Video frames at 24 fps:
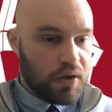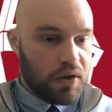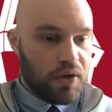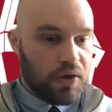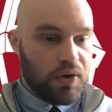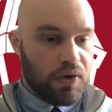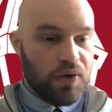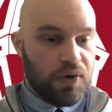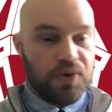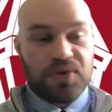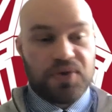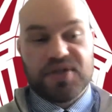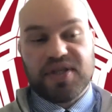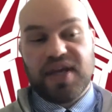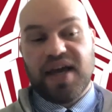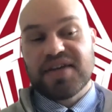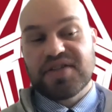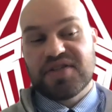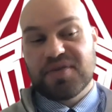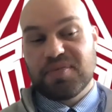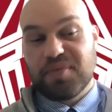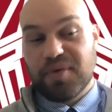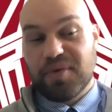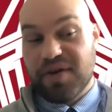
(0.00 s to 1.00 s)
Whose
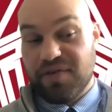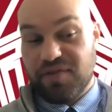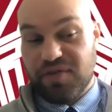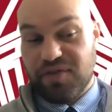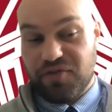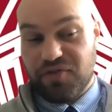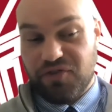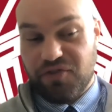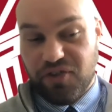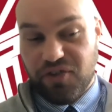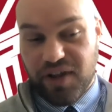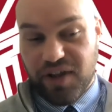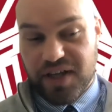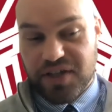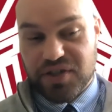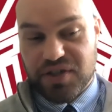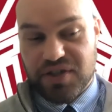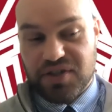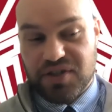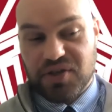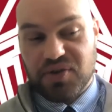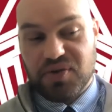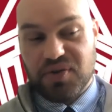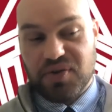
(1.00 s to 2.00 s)
estimate of inflation
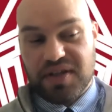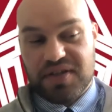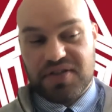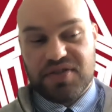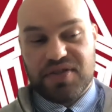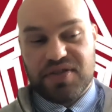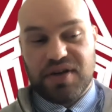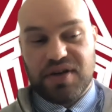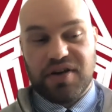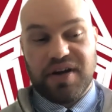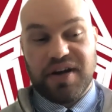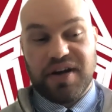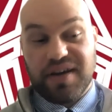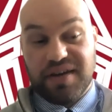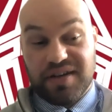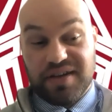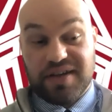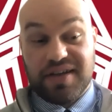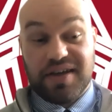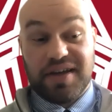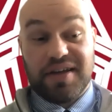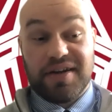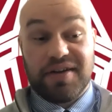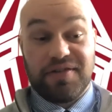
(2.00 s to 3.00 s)
do you consider
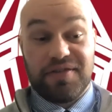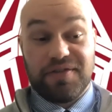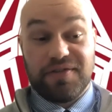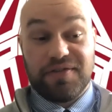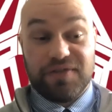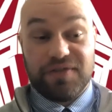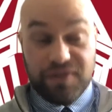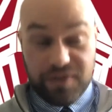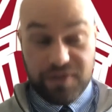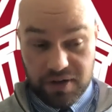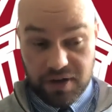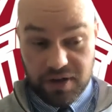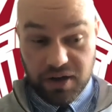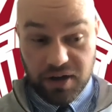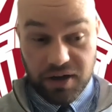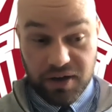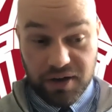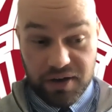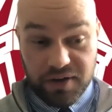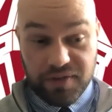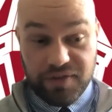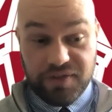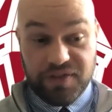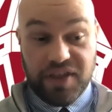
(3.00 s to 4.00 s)
indicative
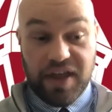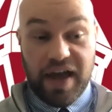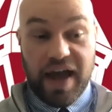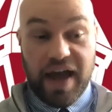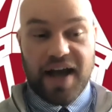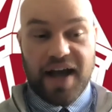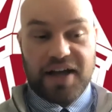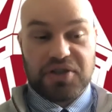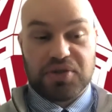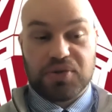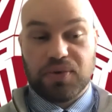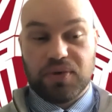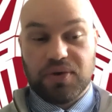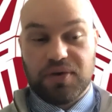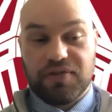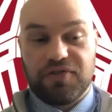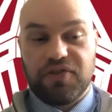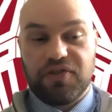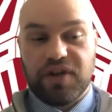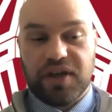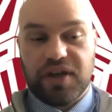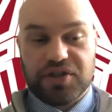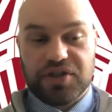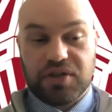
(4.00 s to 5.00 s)
of the actual
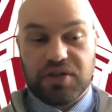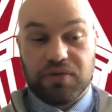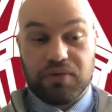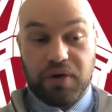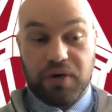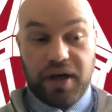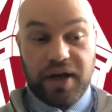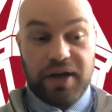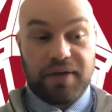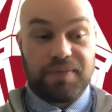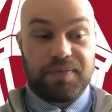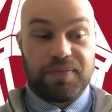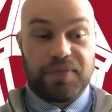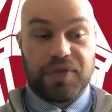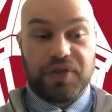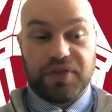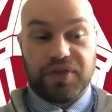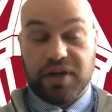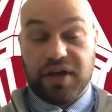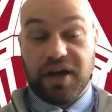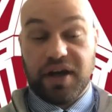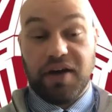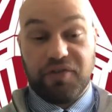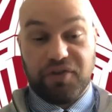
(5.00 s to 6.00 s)
inflation rate?
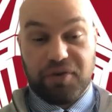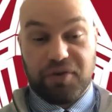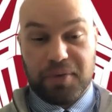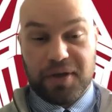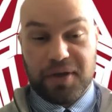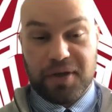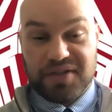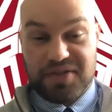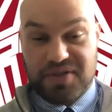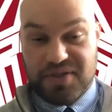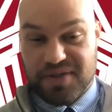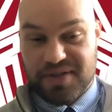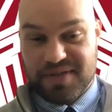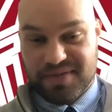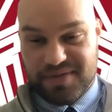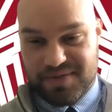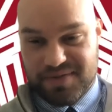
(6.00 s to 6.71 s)
The government's?